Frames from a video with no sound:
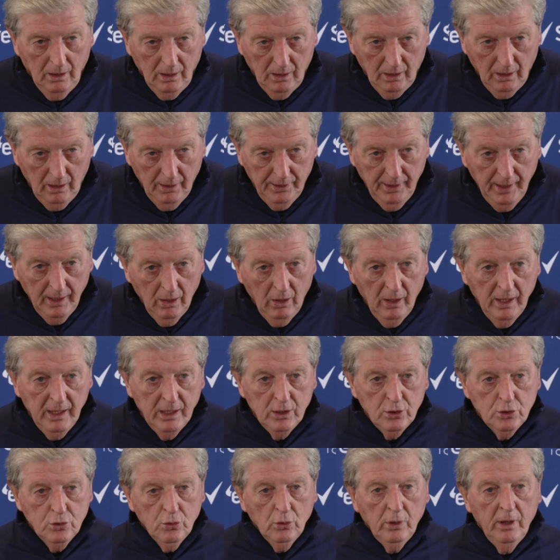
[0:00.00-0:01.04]
I think I
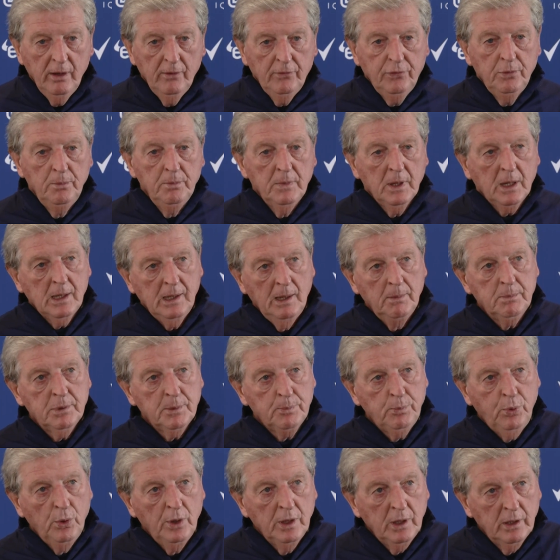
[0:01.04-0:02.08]
enjoy it from the
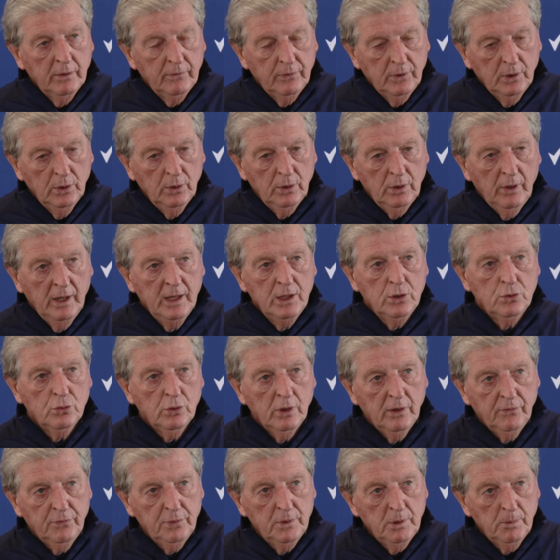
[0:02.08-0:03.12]
club's point of view, and I
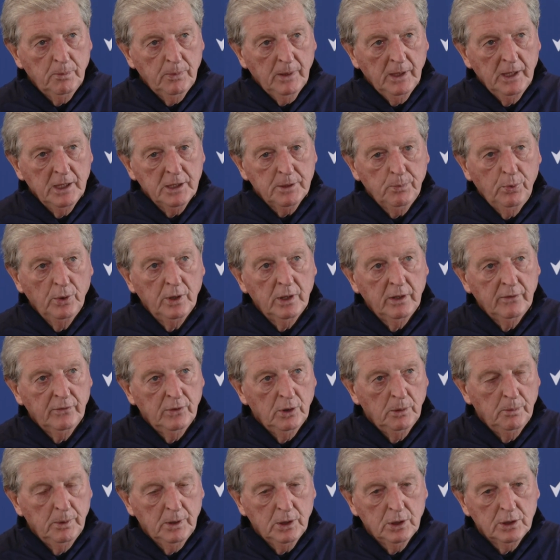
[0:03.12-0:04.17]
enjoy it from the players' point of
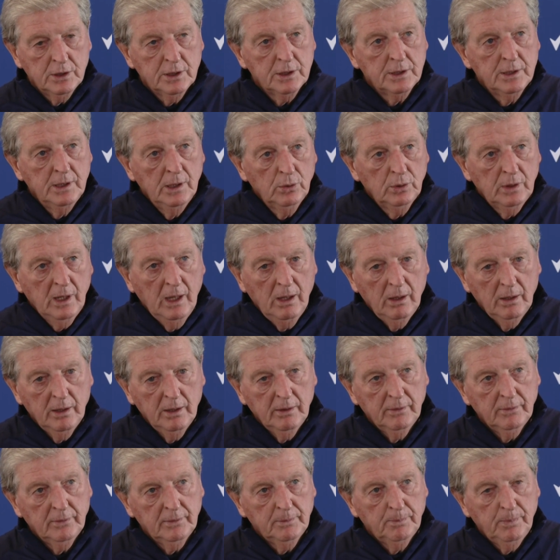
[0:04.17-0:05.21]
view, because there's no doubt
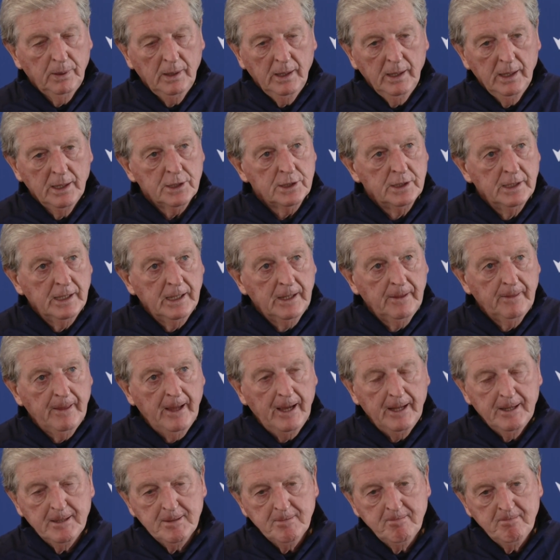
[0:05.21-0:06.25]
that players need
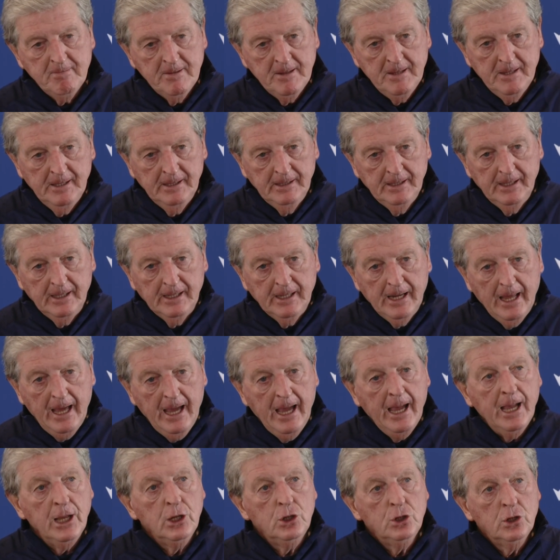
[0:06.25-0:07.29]
that little
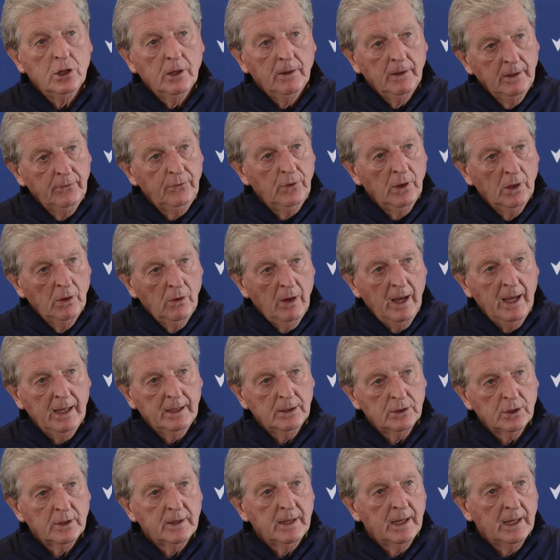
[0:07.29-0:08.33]
edge, if you like,
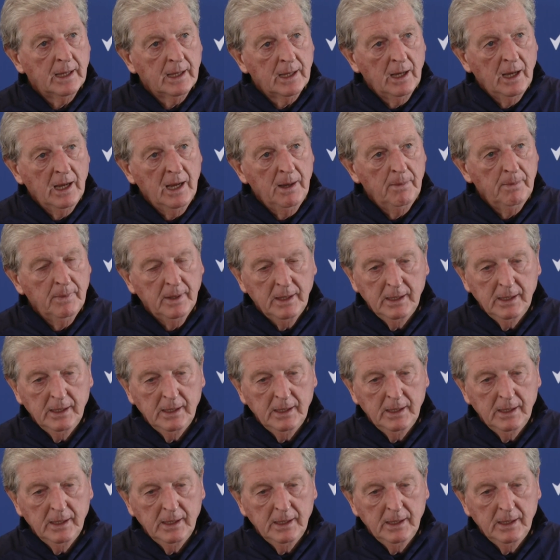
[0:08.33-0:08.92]
to their game.